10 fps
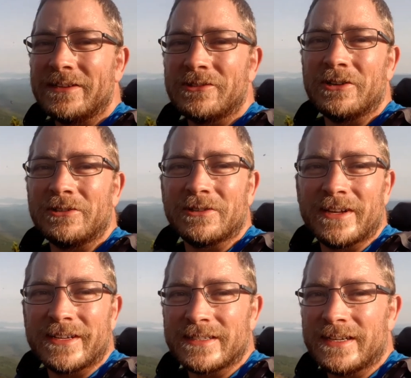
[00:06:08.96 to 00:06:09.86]
shelter
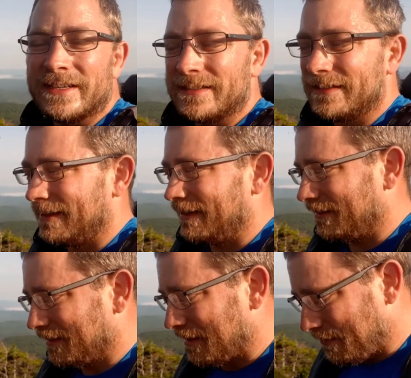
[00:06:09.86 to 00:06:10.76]
last night,
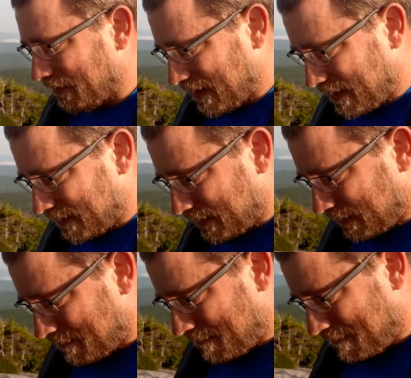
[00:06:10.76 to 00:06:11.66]
a couple guys
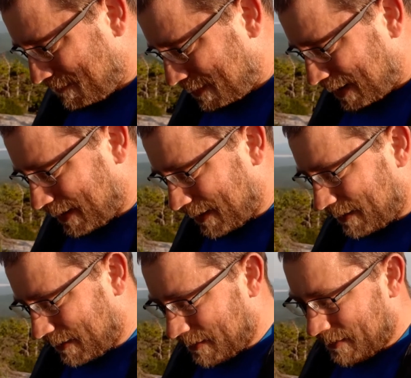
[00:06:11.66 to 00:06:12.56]
there,
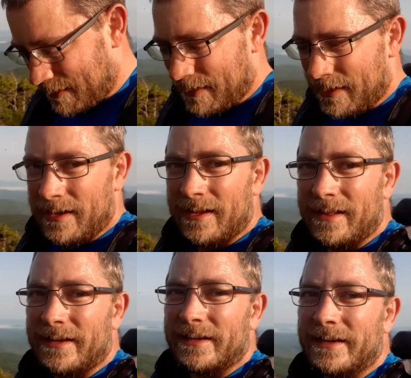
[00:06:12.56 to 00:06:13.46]
man,
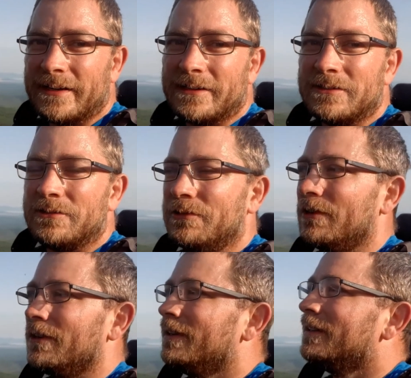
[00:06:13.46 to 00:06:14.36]
that guy could
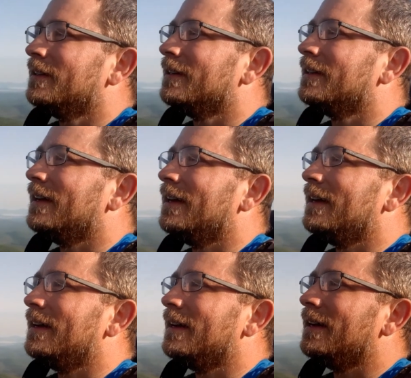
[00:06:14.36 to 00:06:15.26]
snore.
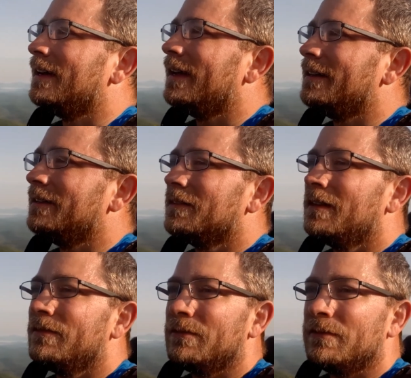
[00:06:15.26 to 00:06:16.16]
Hadn't
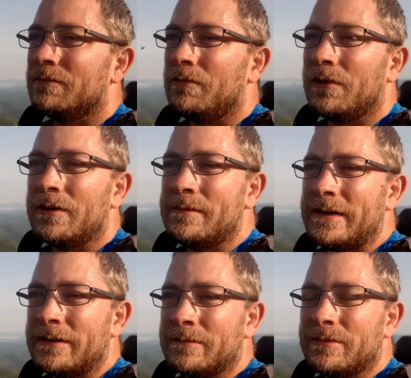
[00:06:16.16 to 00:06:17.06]
even worried
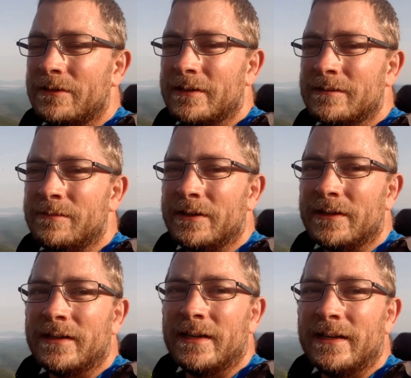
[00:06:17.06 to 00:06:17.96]
about earplugs, but
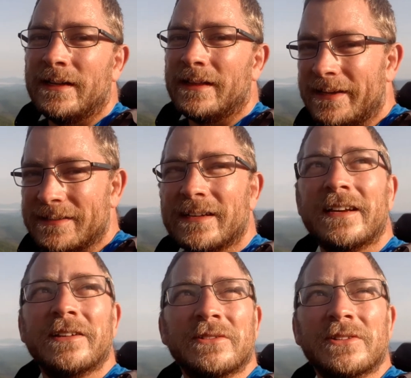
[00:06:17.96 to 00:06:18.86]
last
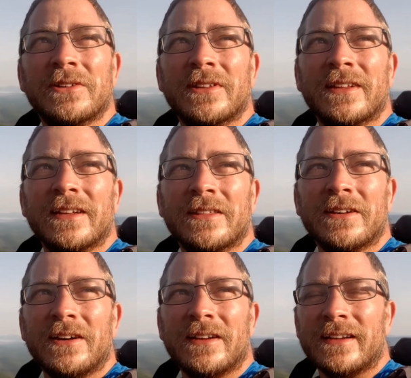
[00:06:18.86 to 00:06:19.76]
night it was certainly a
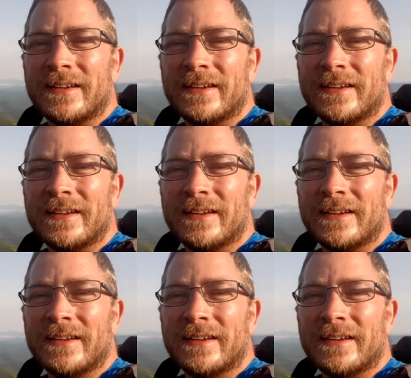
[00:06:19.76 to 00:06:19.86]
thought.